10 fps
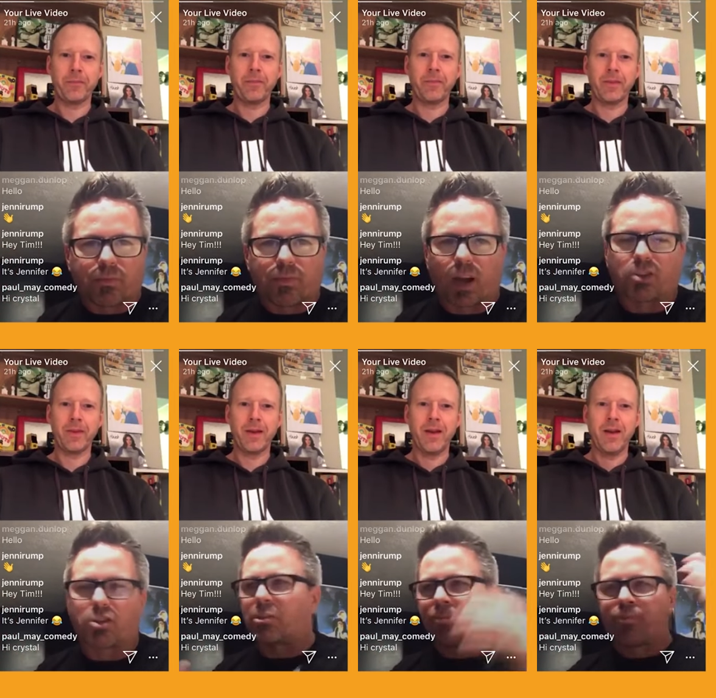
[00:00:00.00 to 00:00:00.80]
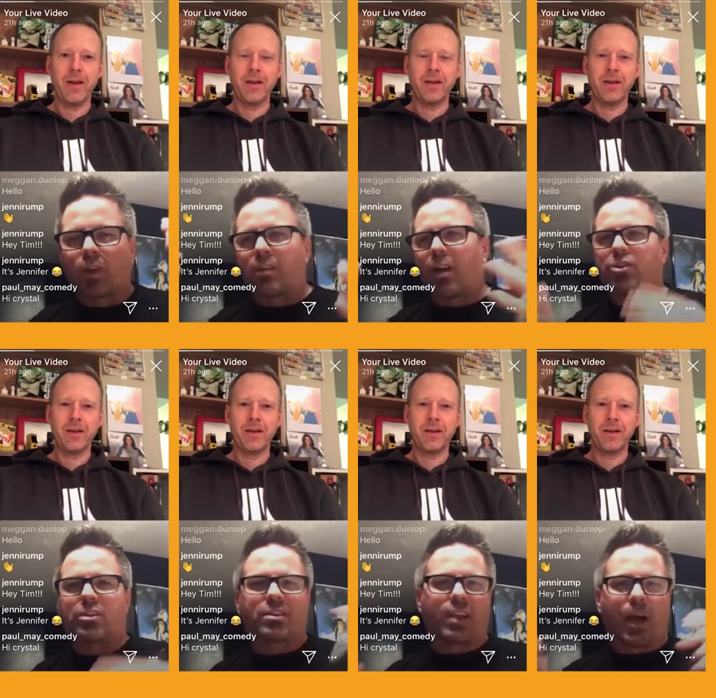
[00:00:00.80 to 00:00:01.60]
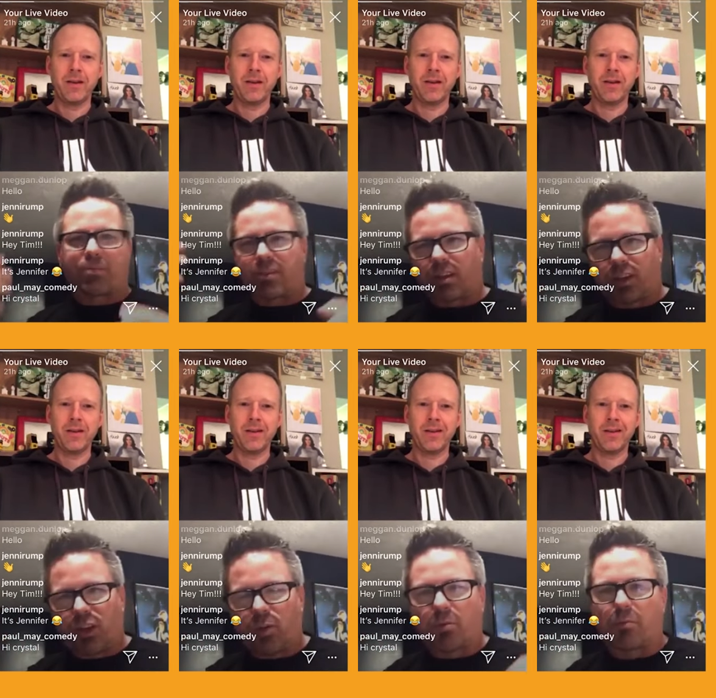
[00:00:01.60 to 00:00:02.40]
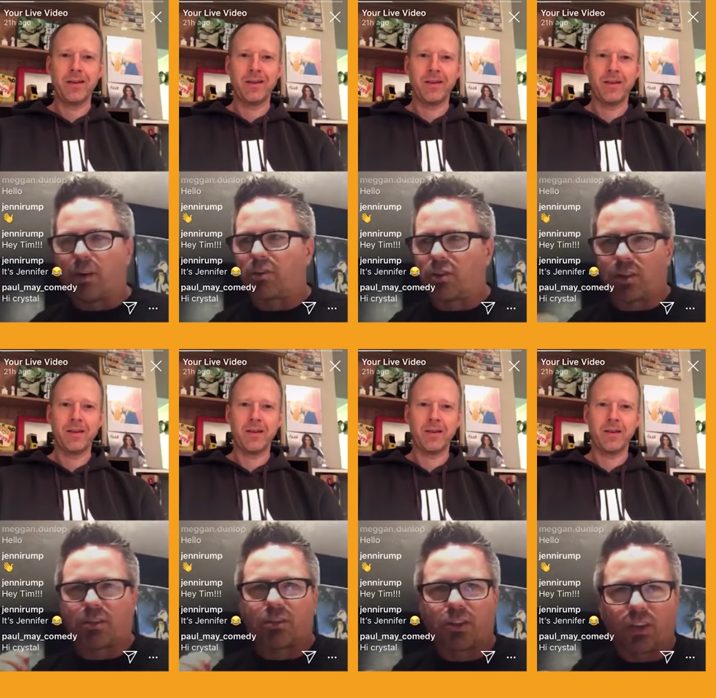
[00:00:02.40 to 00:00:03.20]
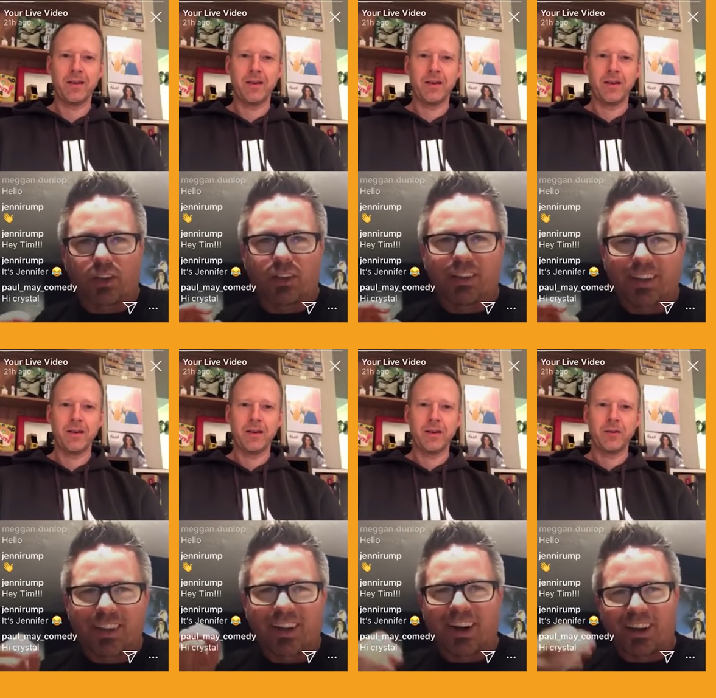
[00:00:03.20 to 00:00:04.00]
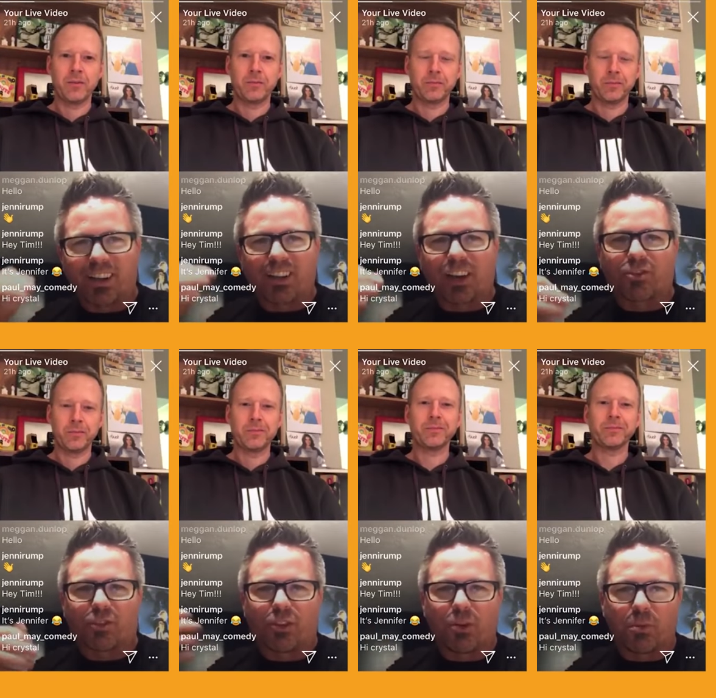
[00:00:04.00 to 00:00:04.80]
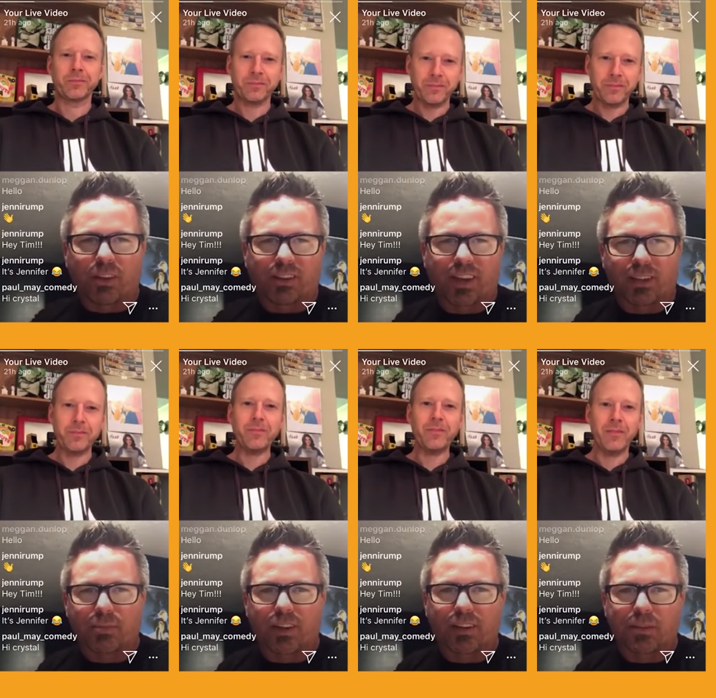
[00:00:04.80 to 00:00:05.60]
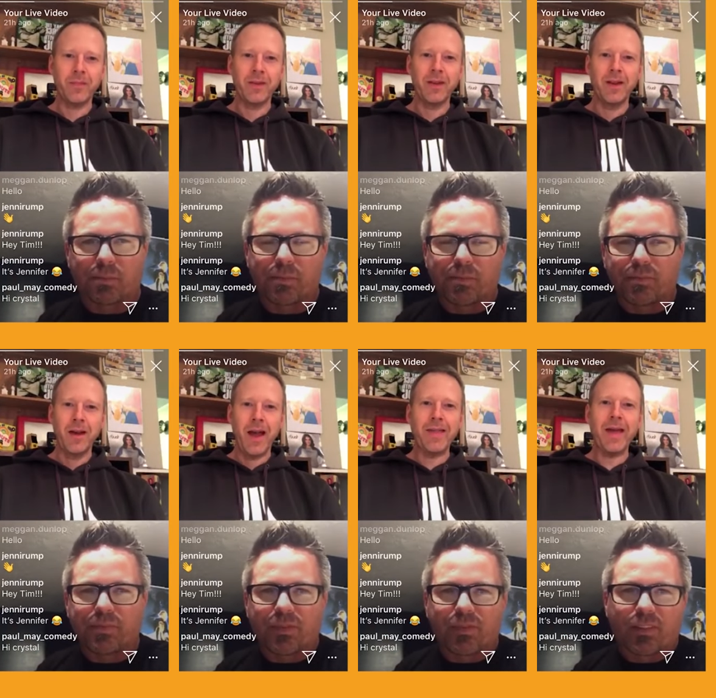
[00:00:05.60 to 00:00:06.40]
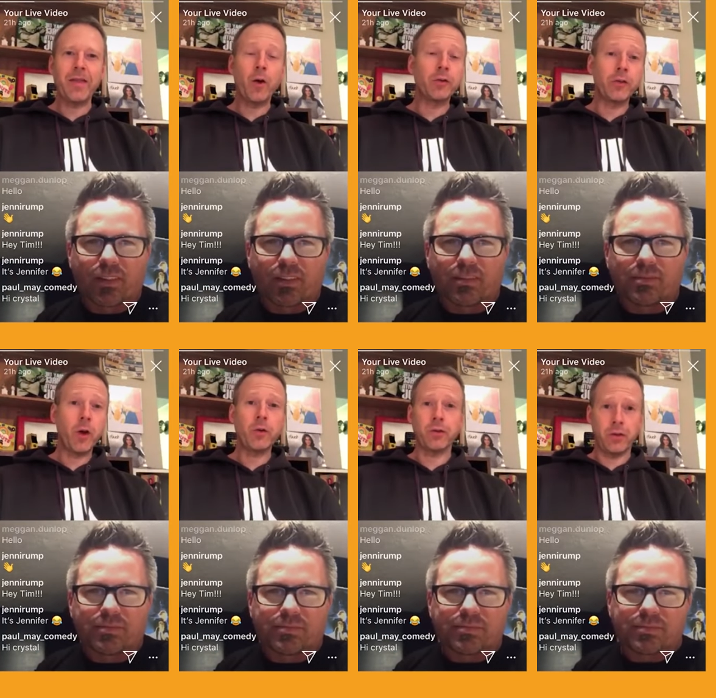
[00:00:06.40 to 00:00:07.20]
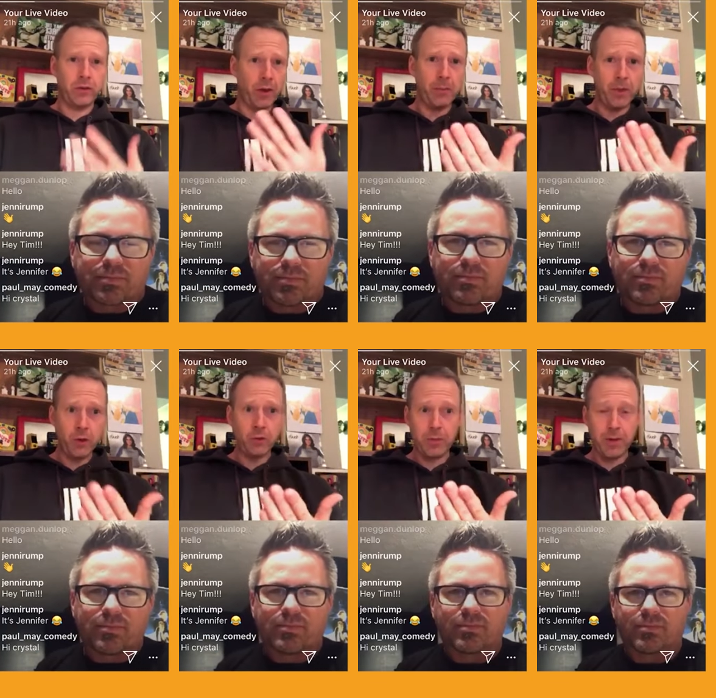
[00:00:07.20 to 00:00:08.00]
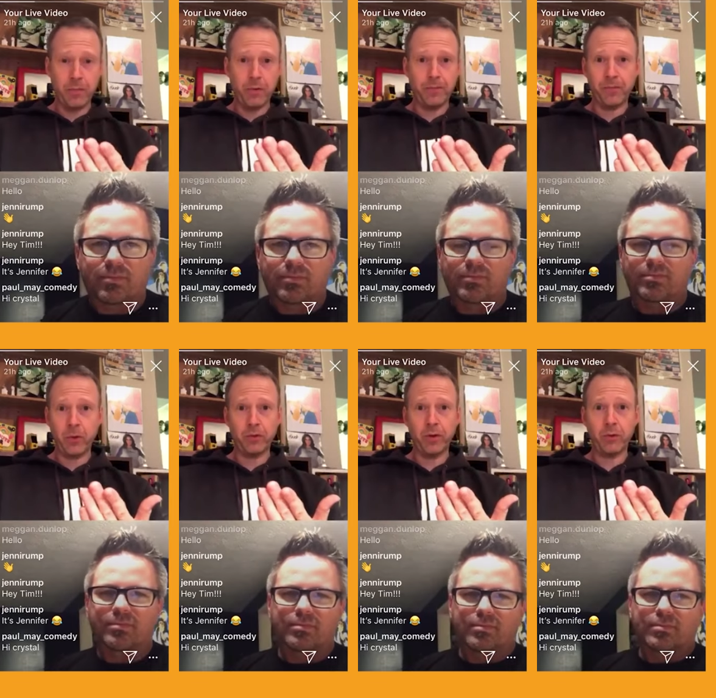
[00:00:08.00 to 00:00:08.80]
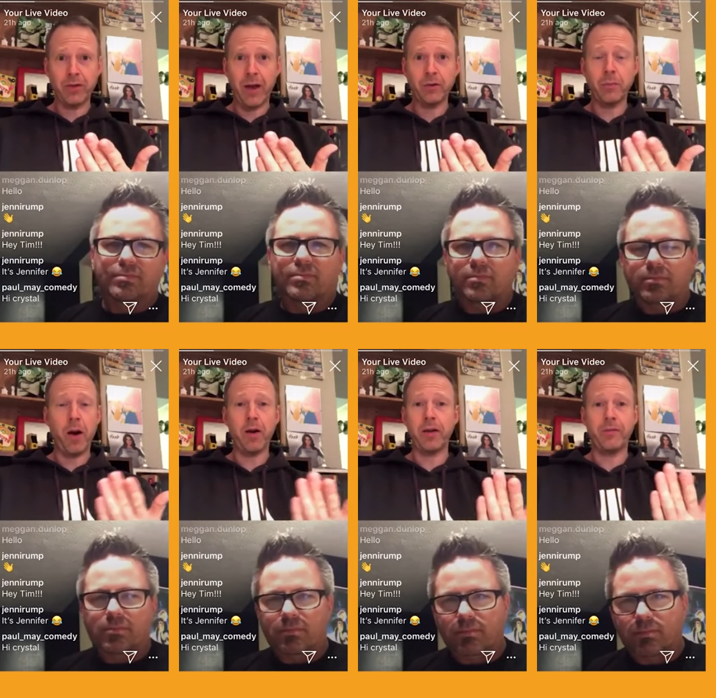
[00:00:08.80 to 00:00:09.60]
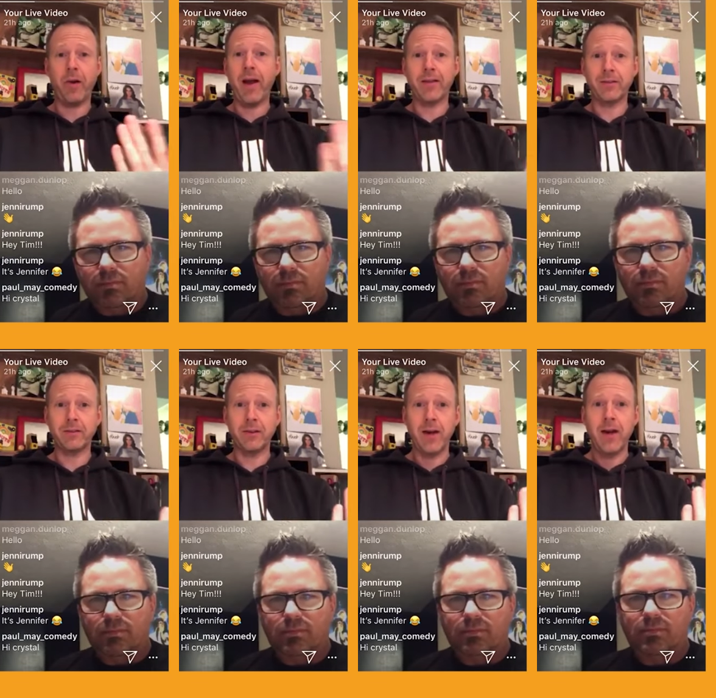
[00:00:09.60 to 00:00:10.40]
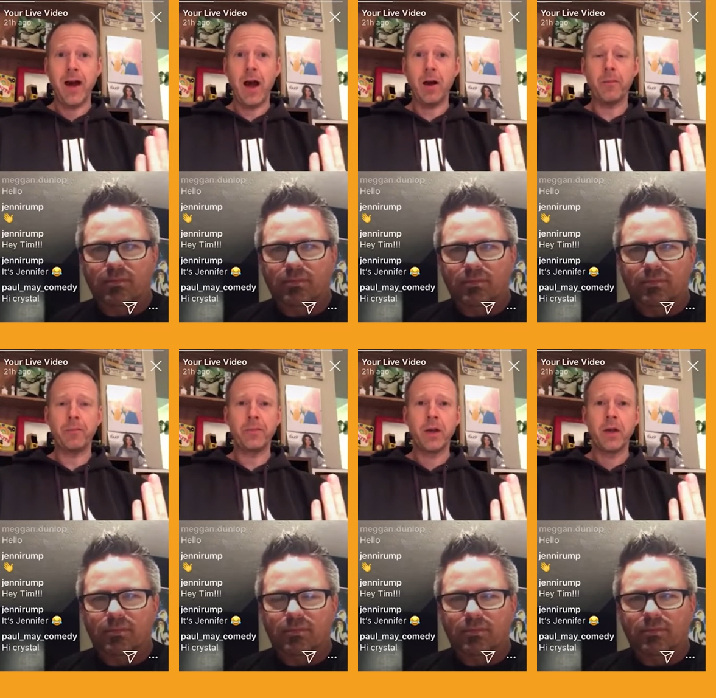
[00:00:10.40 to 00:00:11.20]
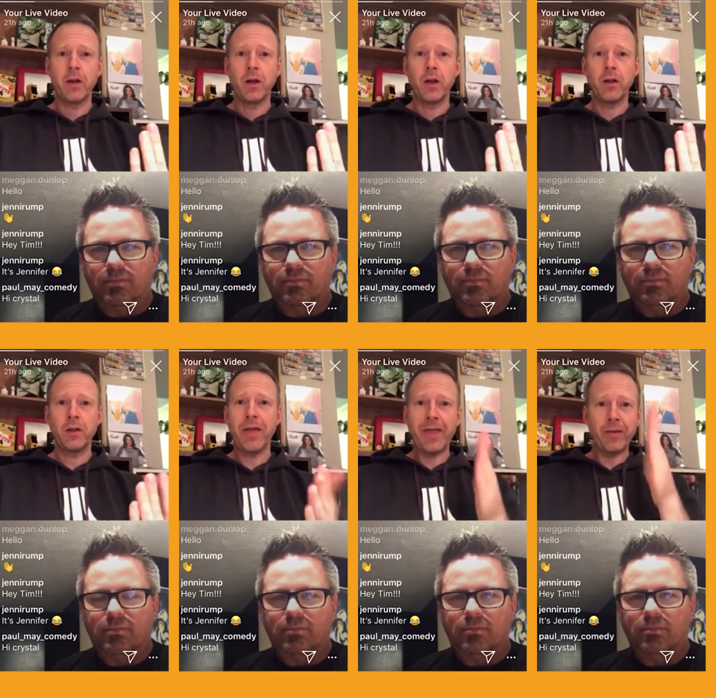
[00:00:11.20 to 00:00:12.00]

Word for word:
Speaker 1: Not just not just slapstick humor, but just good uh, intellectual humor that takes place.
Speaker 2: And then those those some of those people, those those house party friends. Um, then there's